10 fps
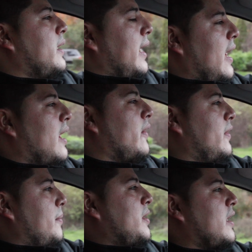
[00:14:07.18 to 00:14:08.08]
Yeah. I
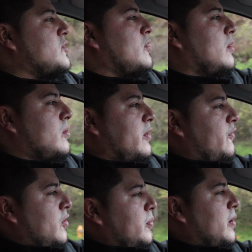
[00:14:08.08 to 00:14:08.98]
mean, I struggle with
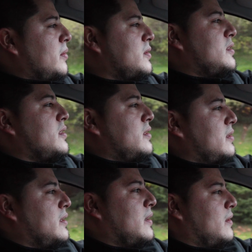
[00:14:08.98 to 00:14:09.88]
fuel pumps, just
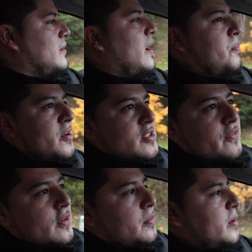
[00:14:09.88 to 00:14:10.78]
the high pressure
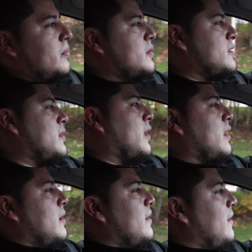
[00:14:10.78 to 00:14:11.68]
fuel pump, Just like
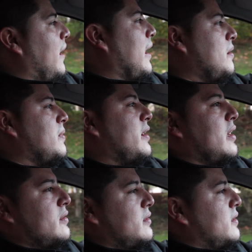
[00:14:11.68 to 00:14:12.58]
anybody
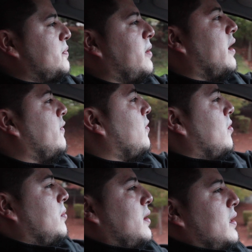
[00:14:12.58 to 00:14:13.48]
else in this platform
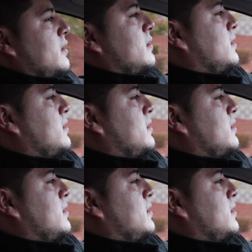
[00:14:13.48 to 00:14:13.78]
does.